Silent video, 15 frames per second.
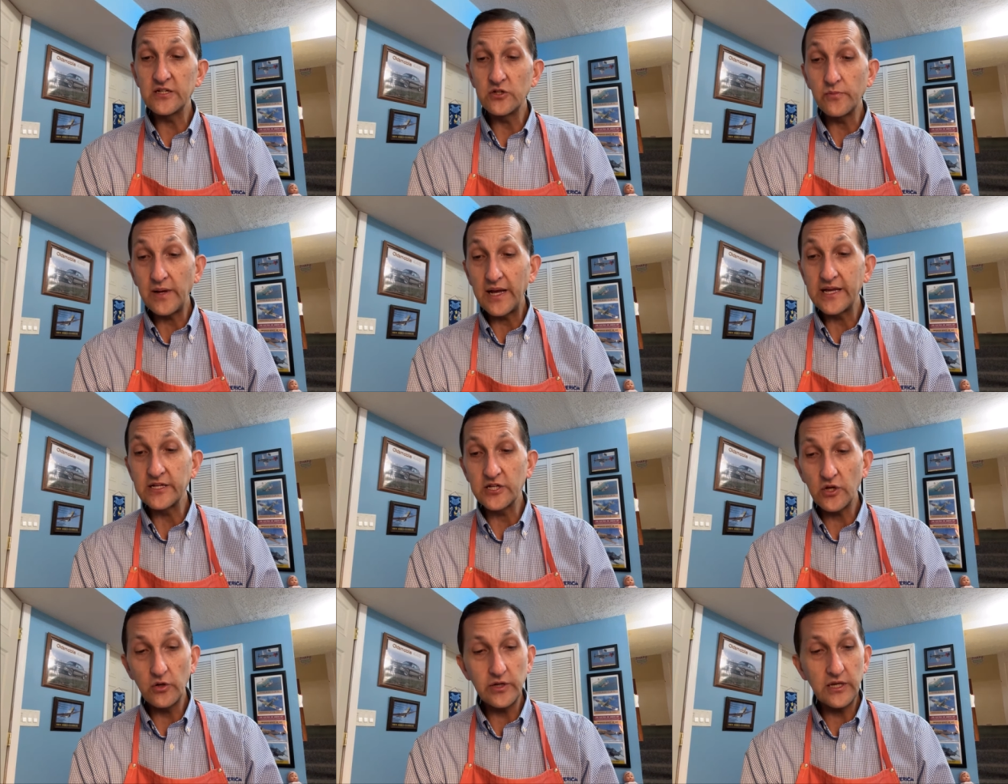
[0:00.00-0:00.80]
Dubai, and
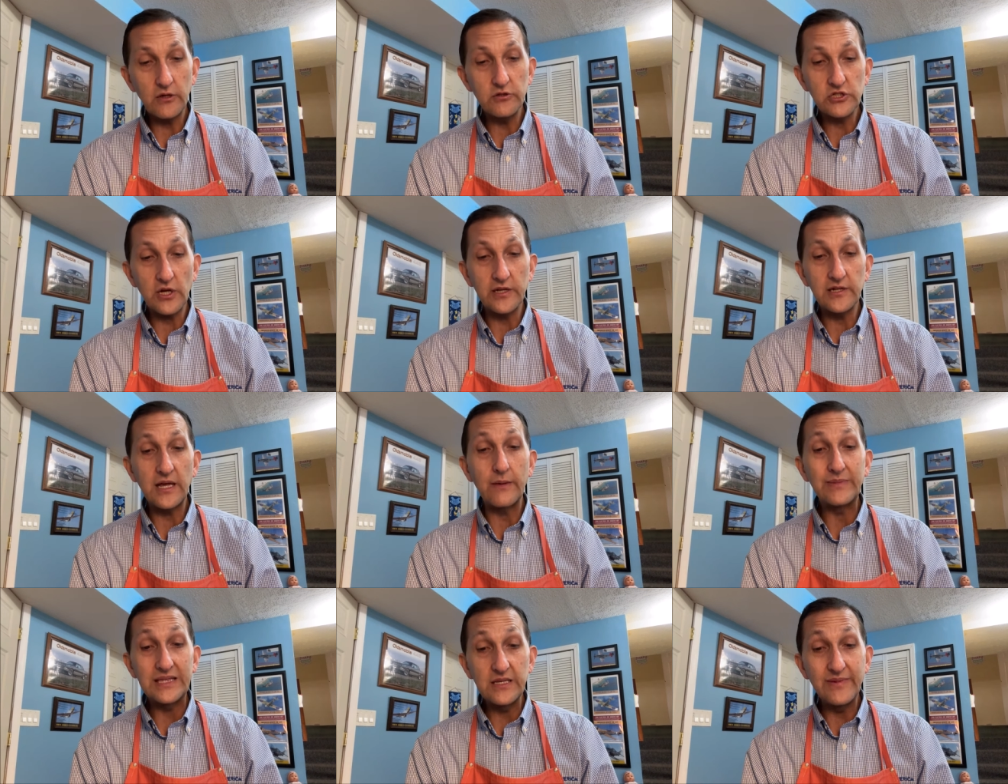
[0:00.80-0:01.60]
Tokyo, John
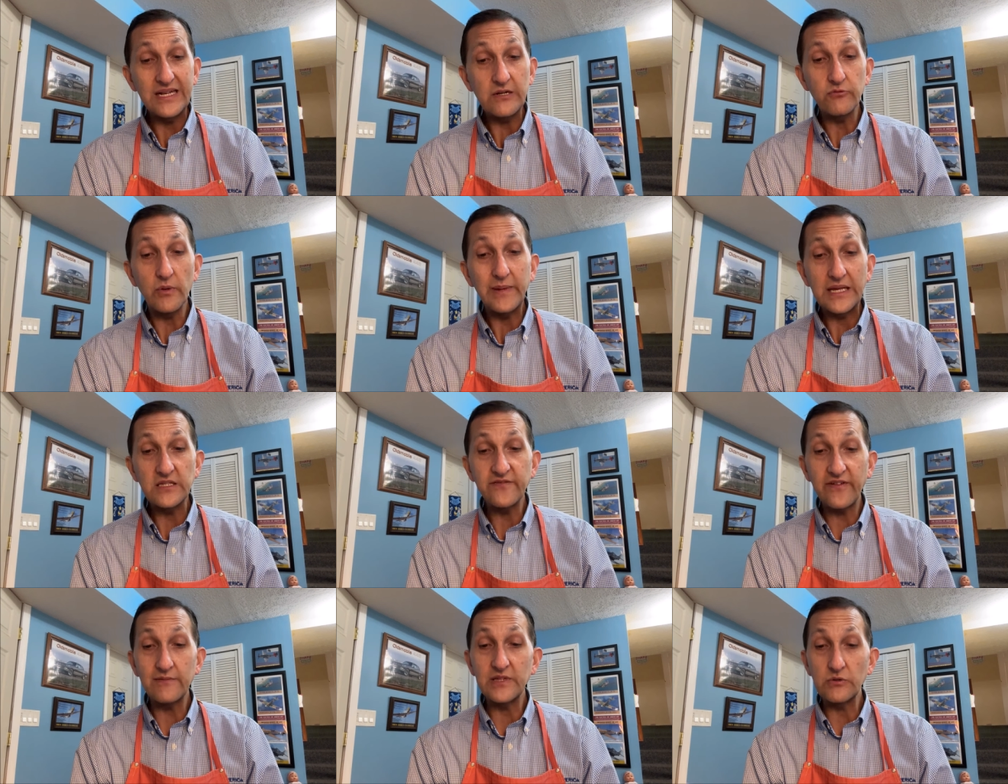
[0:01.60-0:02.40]
Lobb Limited
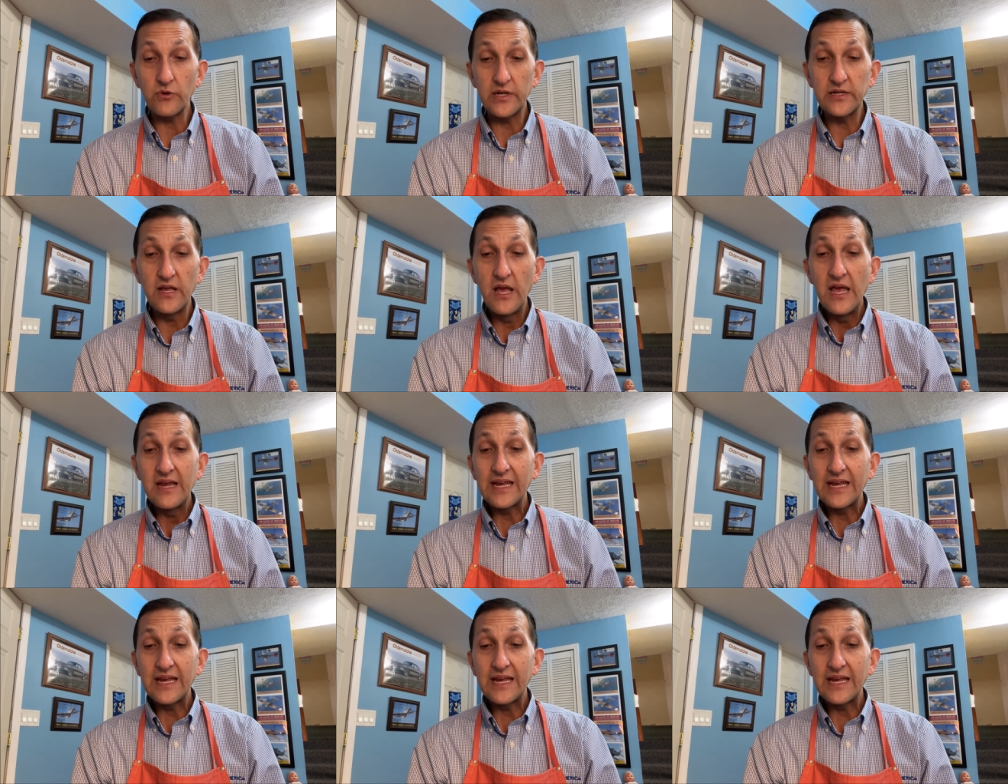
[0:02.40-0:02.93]
remains family run,